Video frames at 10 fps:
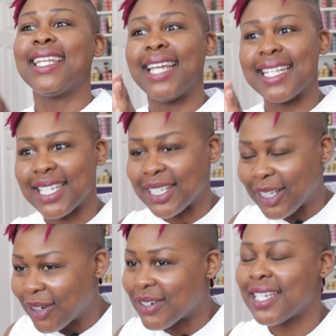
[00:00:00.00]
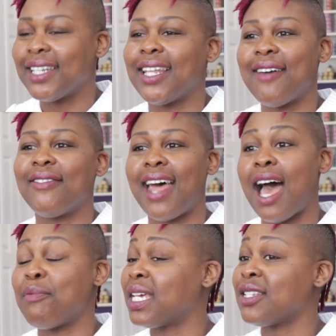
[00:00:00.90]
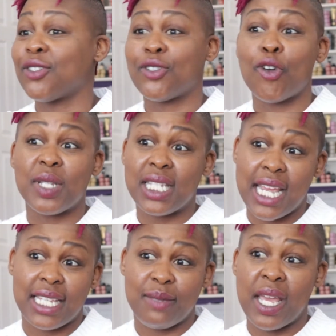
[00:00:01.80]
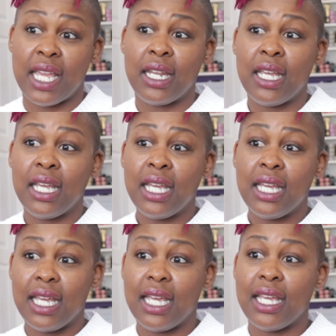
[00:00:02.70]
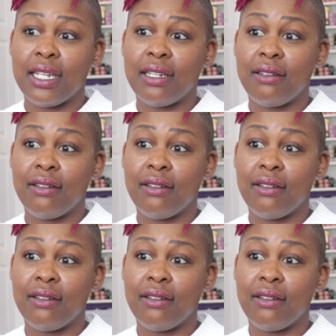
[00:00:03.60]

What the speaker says: Let's learn to love that, because there's no mistakes made in